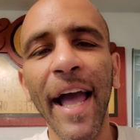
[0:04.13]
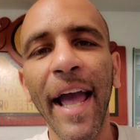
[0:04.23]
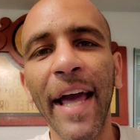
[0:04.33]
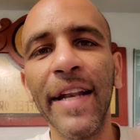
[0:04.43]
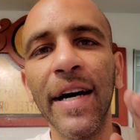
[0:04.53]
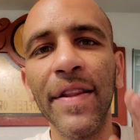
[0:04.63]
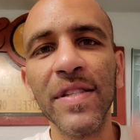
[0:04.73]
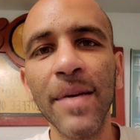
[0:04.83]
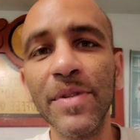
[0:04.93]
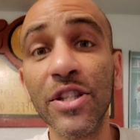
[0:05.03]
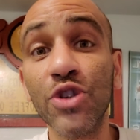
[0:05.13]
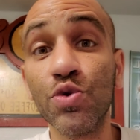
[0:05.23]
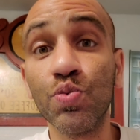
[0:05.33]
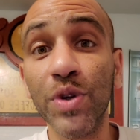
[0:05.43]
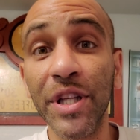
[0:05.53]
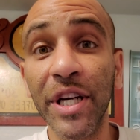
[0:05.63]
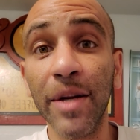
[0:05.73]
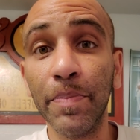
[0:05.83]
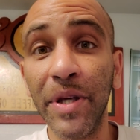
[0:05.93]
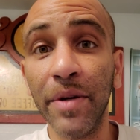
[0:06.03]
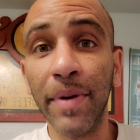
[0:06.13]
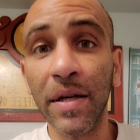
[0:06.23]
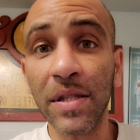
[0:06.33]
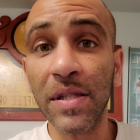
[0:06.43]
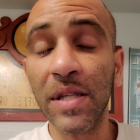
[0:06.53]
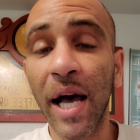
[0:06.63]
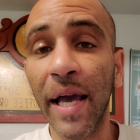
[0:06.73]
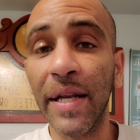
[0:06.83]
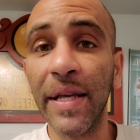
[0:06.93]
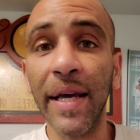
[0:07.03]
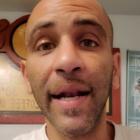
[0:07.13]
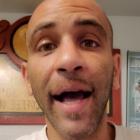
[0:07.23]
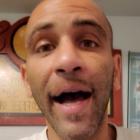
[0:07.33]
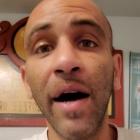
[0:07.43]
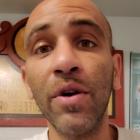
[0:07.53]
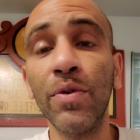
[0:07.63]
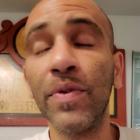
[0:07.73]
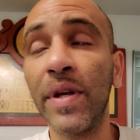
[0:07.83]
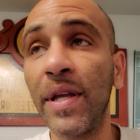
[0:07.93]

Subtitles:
and the subject is really going to be about society and how